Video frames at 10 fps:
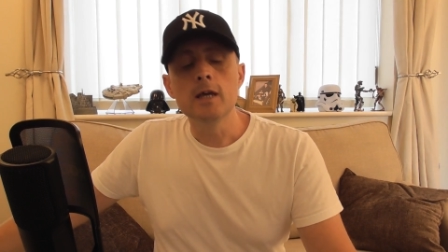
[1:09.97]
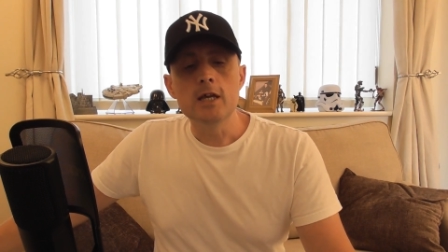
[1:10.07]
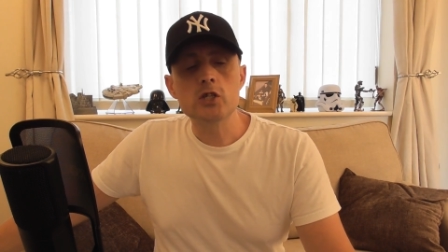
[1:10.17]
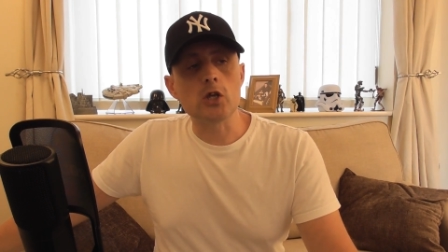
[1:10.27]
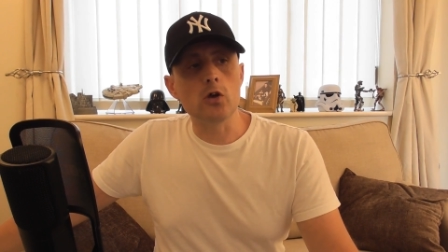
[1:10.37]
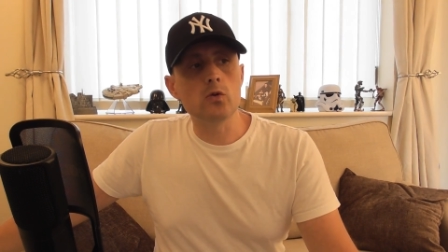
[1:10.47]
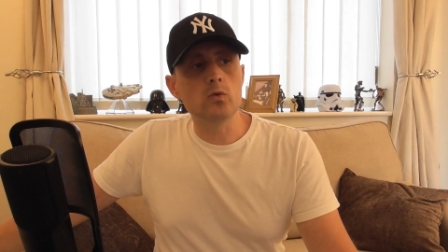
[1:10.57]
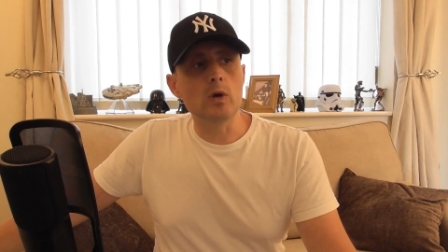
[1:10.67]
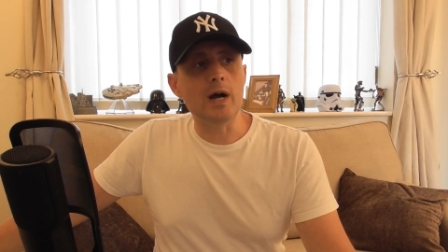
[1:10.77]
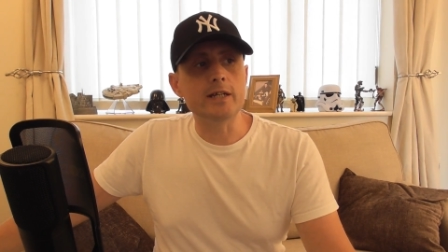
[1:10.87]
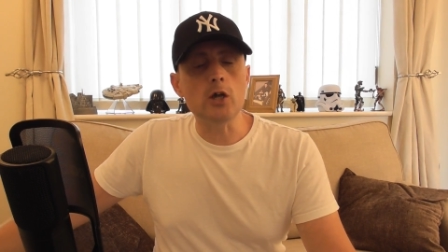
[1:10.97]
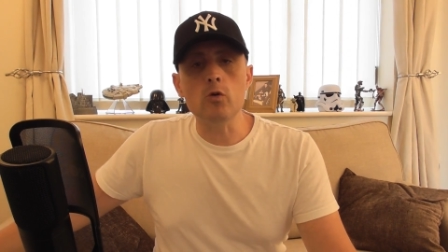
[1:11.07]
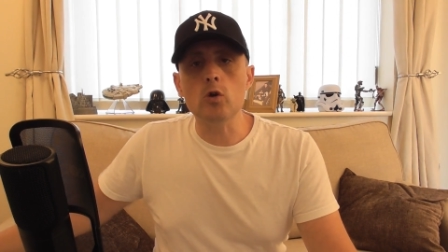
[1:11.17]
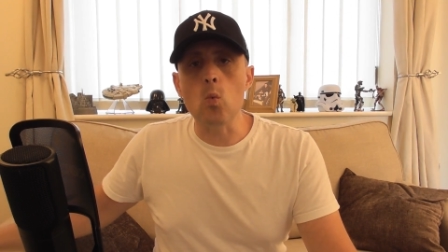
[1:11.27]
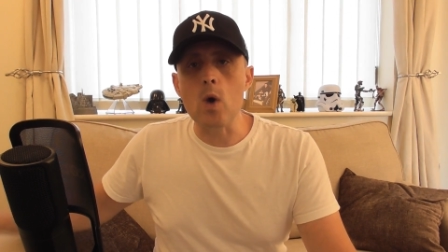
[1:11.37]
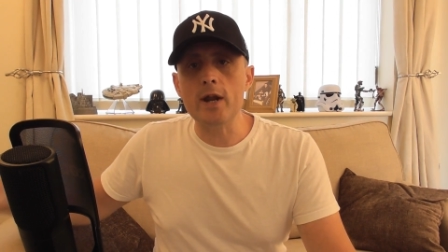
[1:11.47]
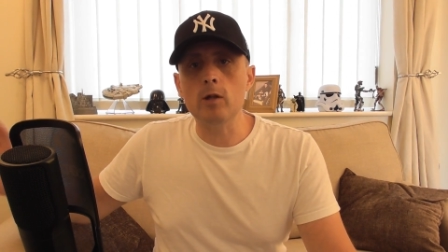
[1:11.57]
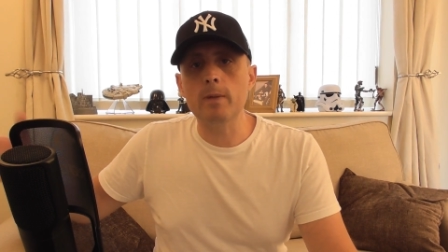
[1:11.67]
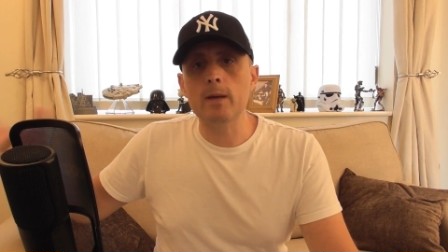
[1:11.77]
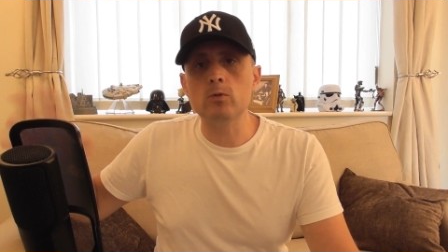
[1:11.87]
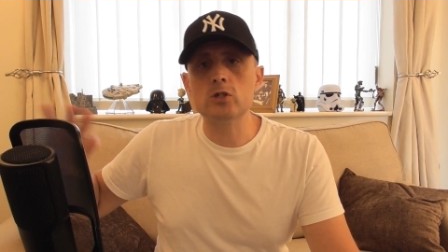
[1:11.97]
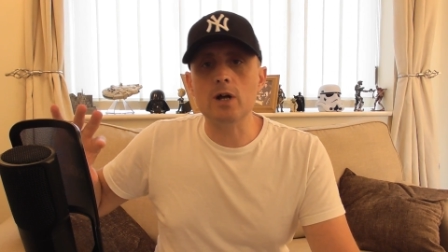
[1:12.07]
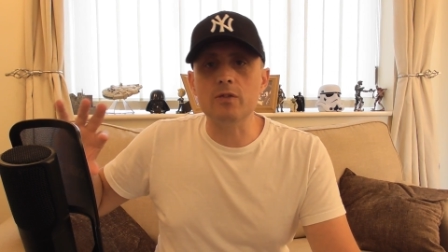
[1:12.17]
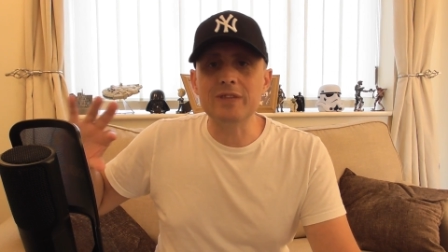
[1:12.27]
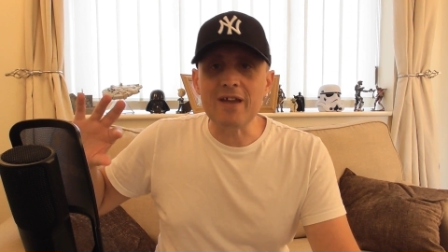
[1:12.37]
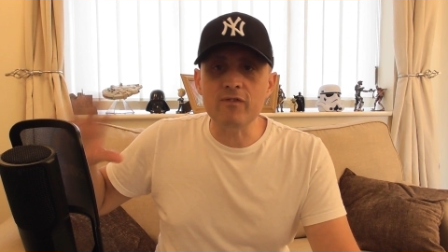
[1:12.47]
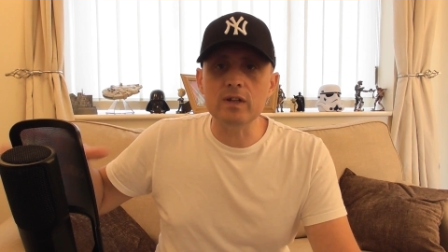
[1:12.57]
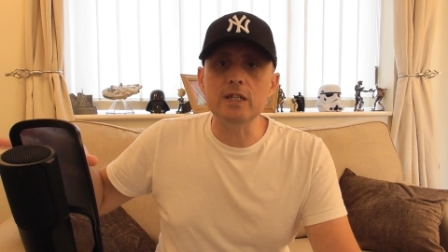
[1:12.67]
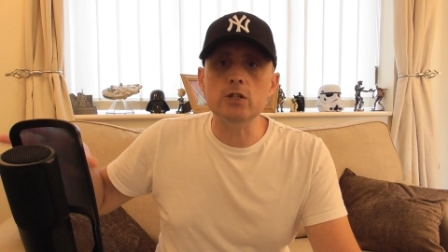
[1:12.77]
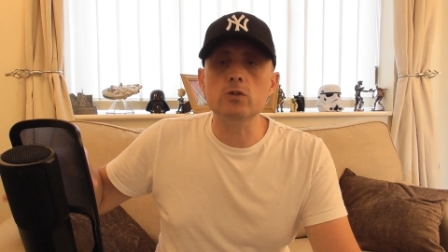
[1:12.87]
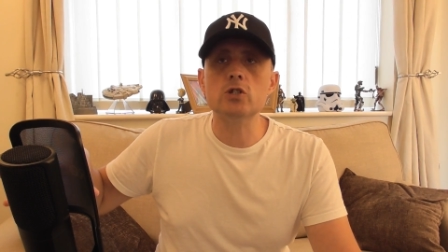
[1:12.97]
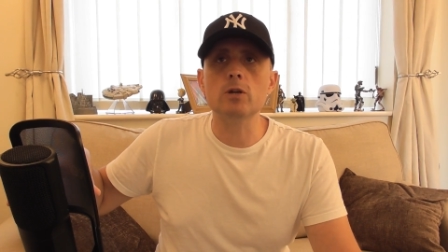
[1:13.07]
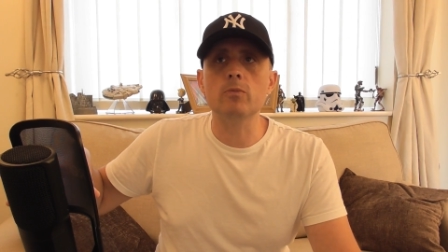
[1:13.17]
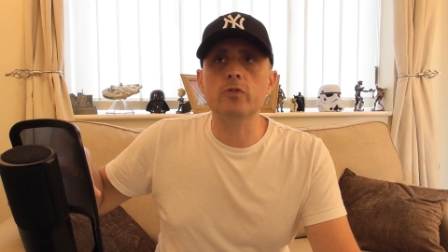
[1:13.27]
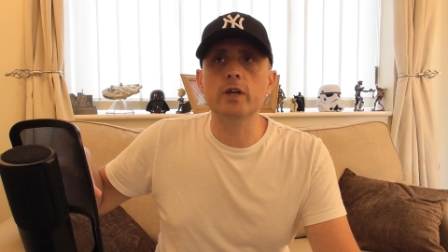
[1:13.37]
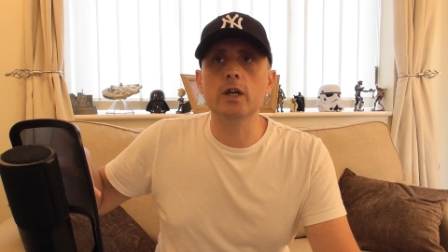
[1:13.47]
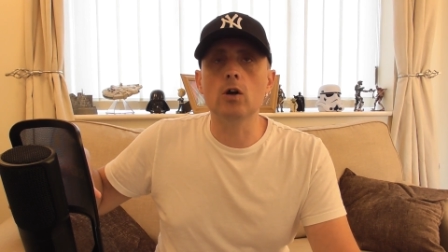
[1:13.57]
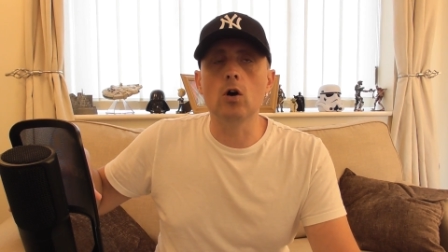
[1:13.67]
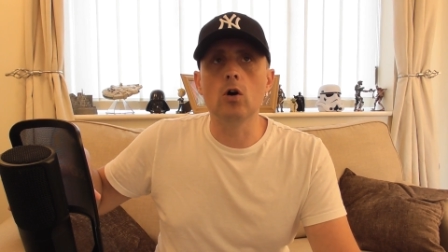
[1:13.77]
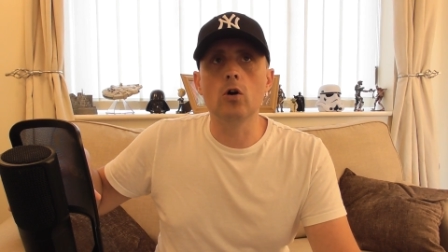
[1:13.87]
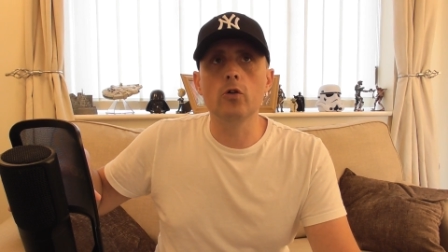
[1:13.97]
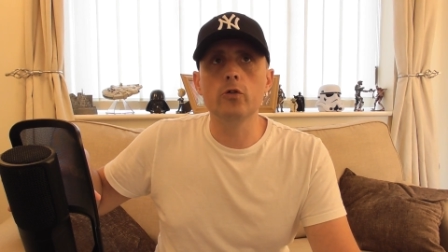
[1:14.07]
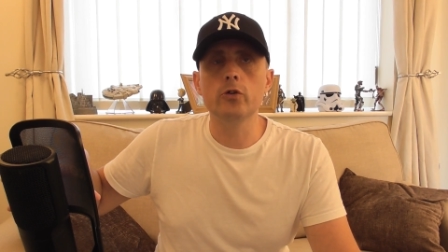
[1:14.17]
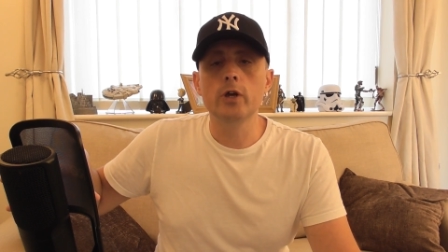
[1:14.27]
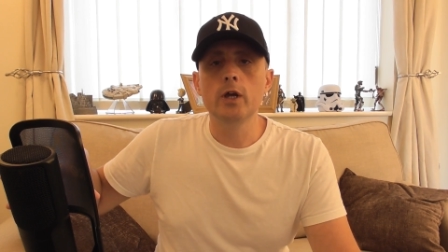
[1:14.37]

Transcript: So I don't know when I'll be able to. I'll definitely do something on